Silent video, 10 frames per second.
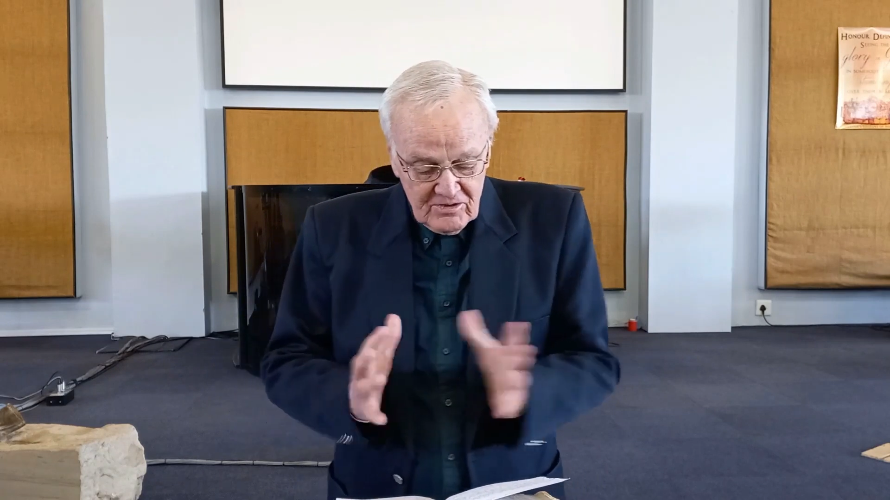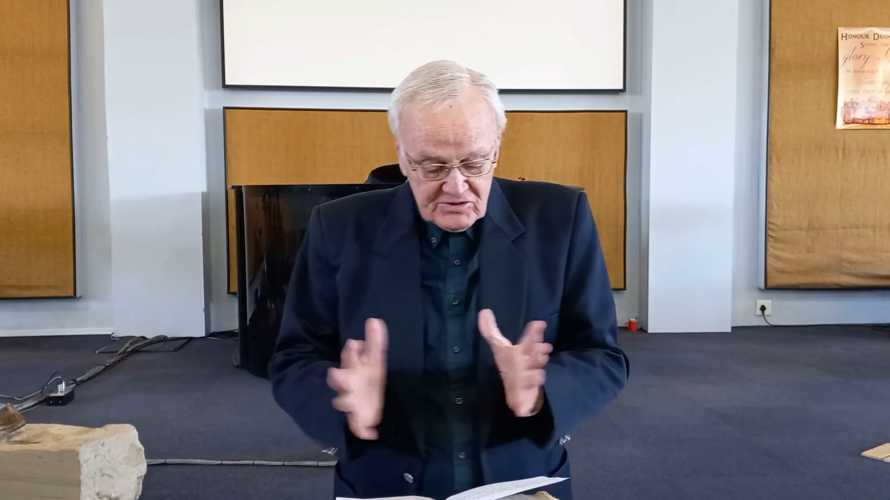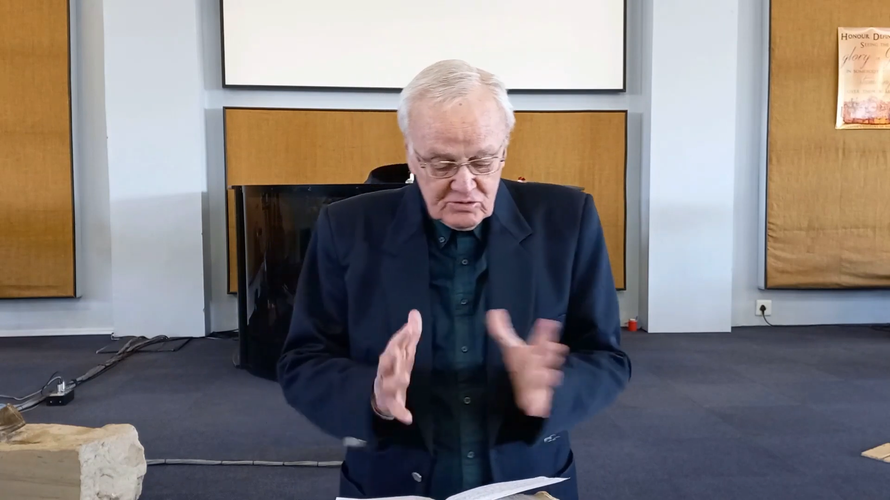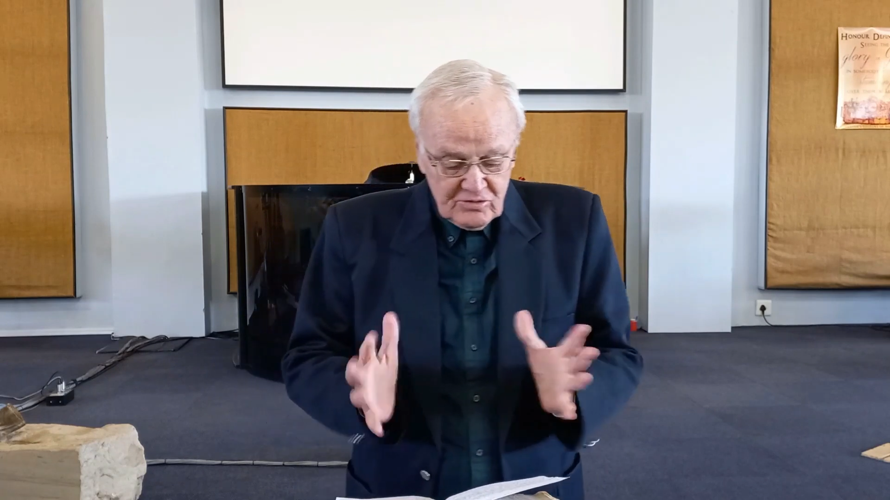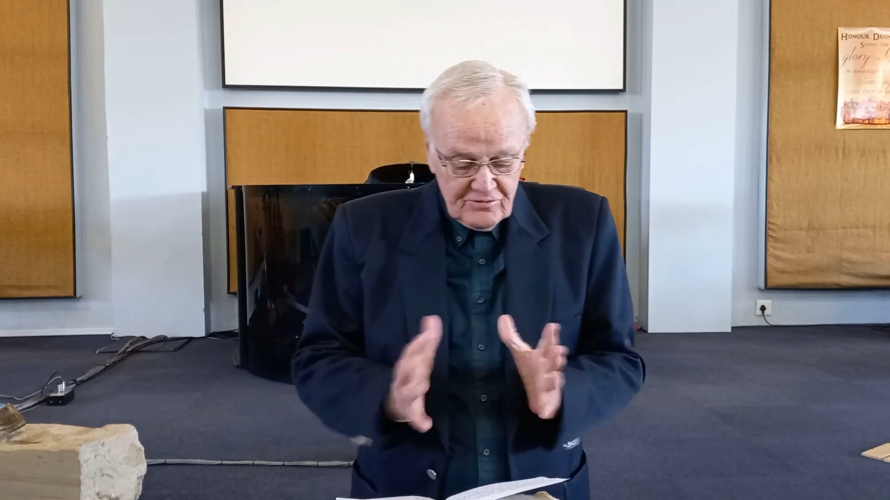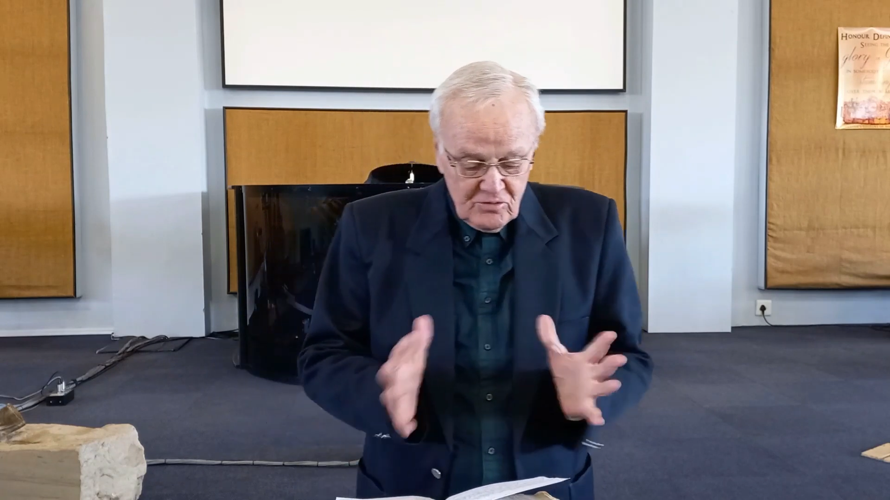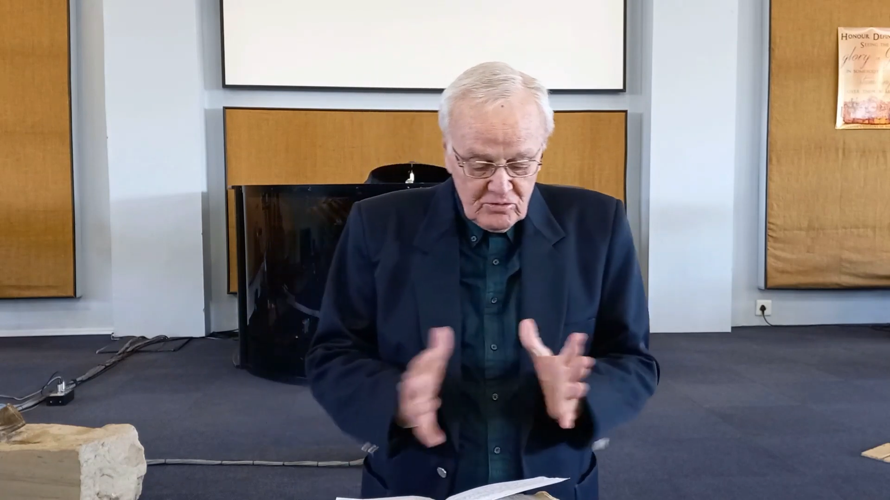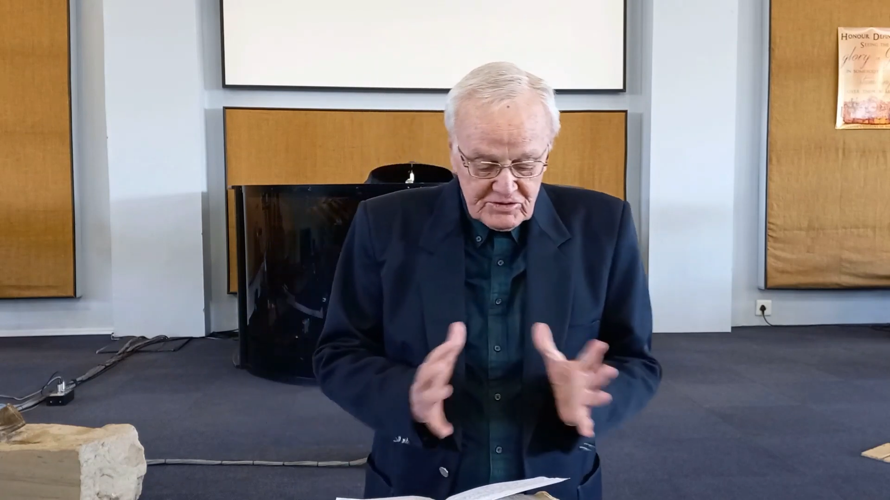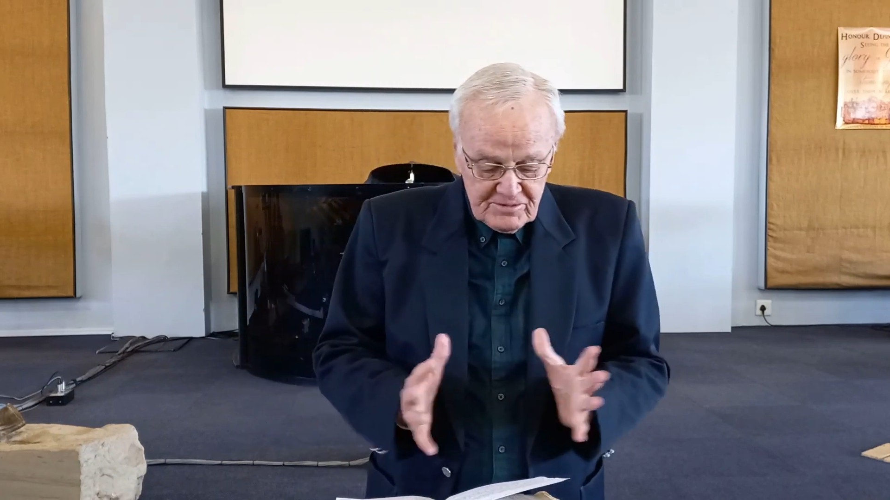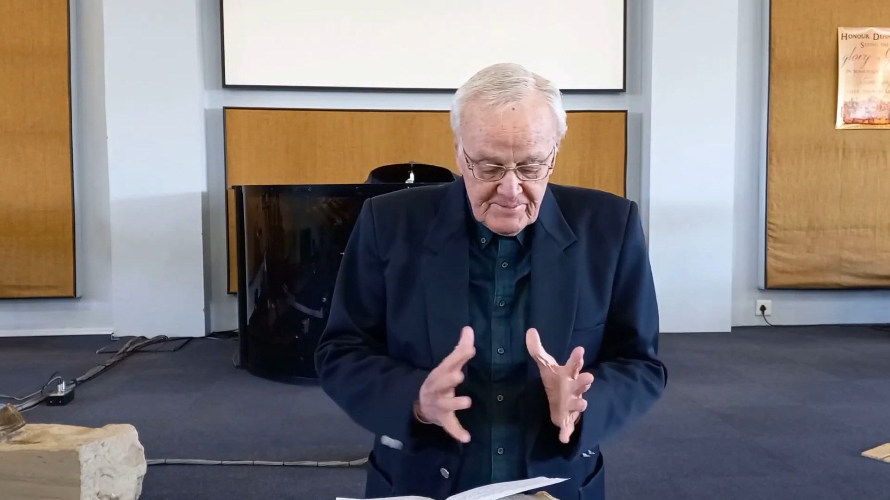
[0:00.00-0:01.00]
sort of
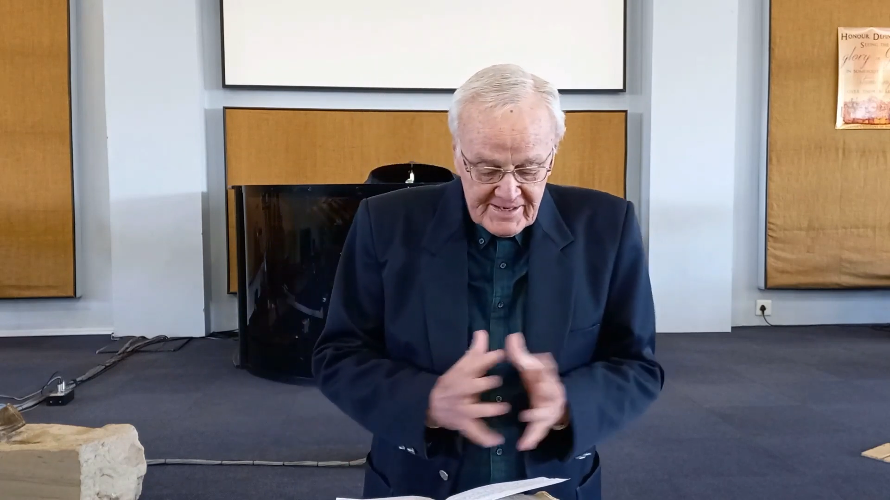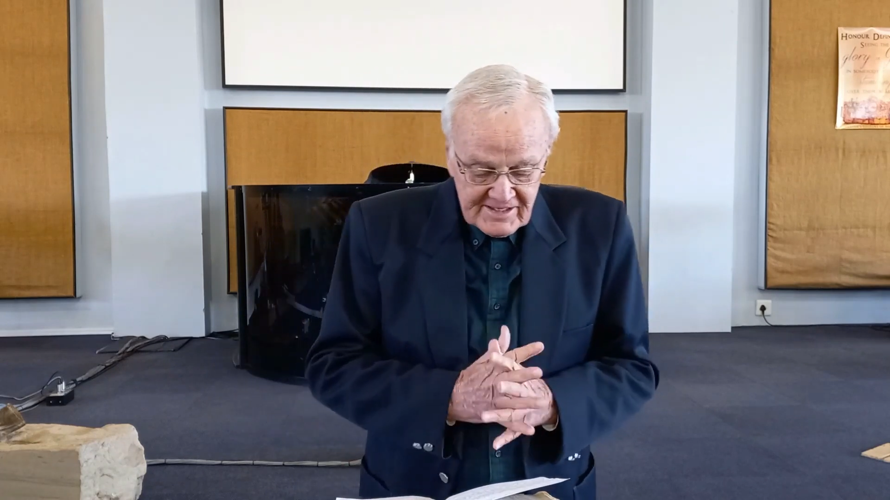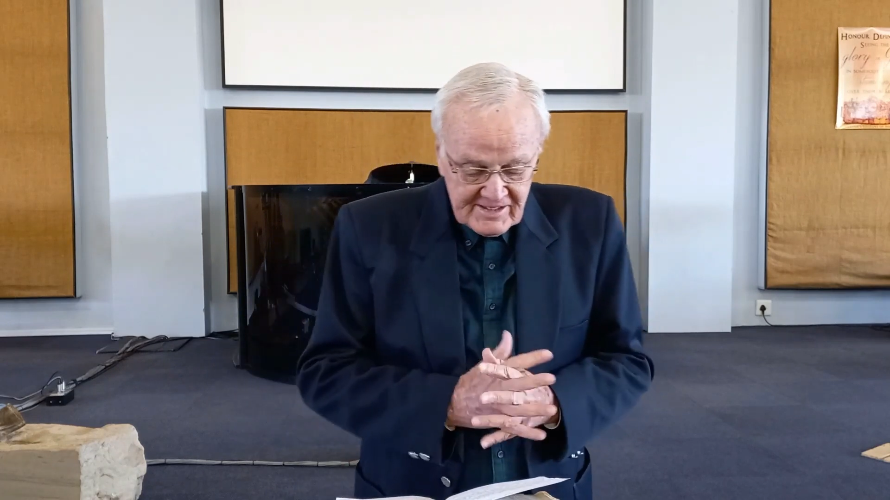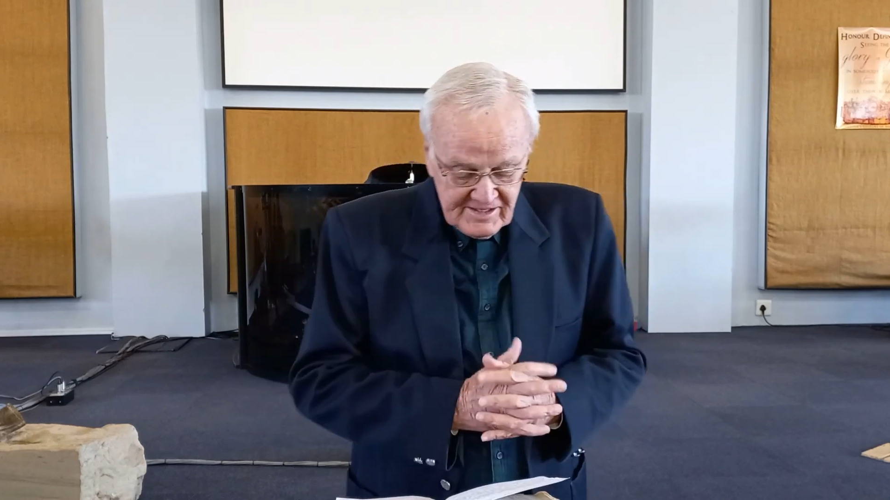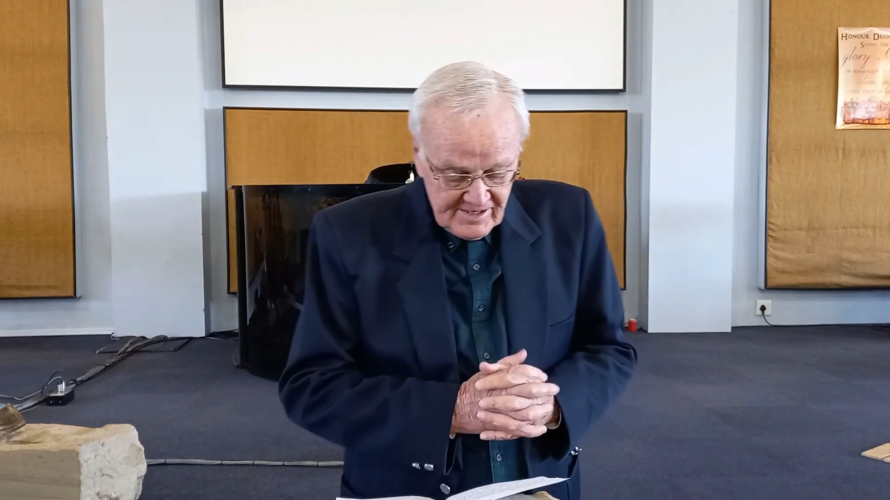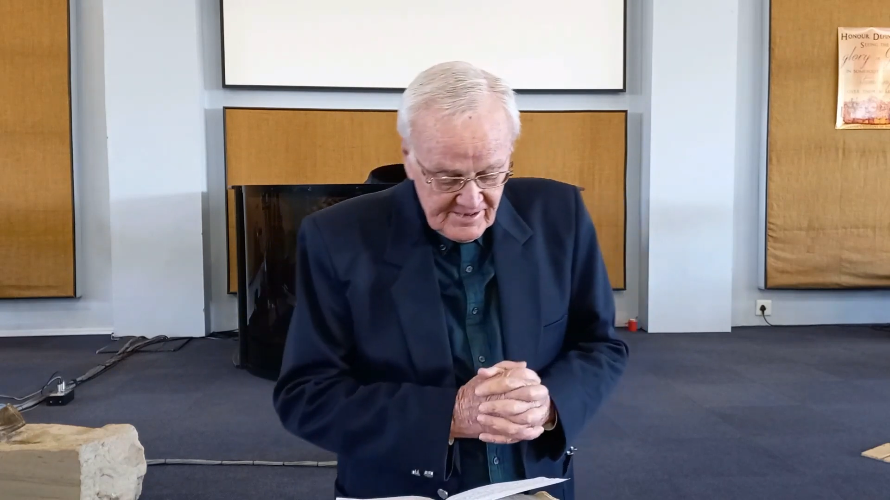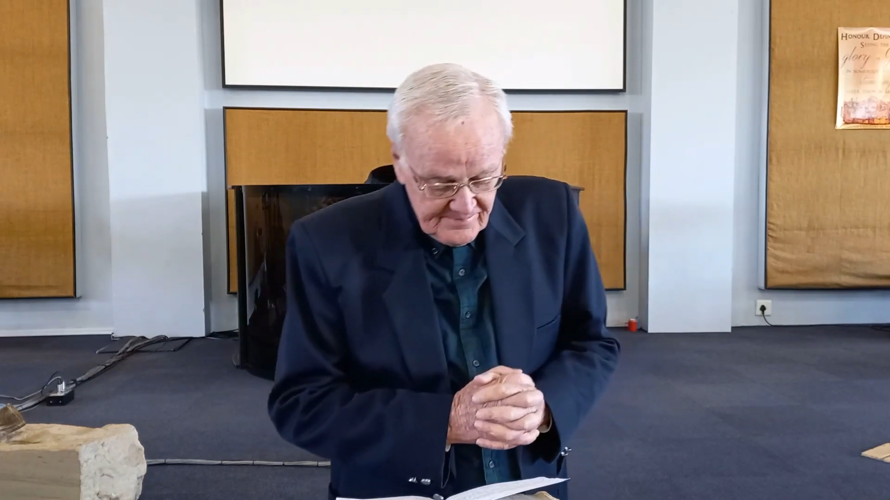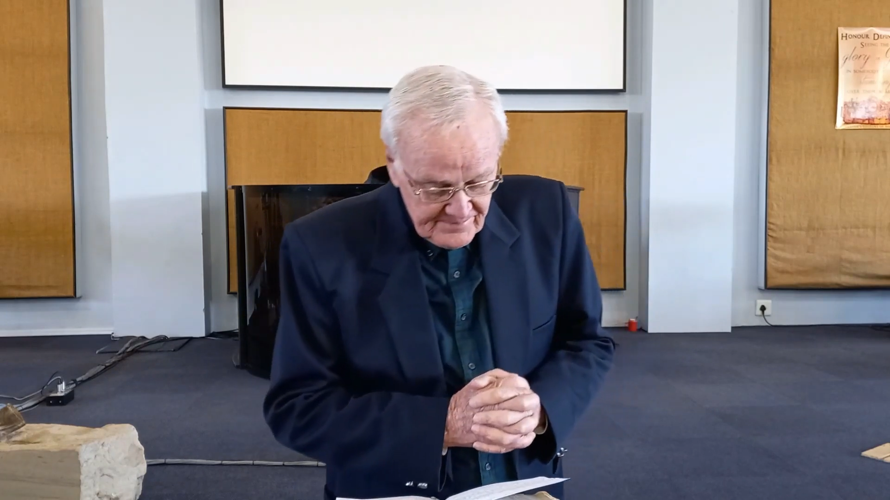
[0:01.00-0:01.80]
automatically.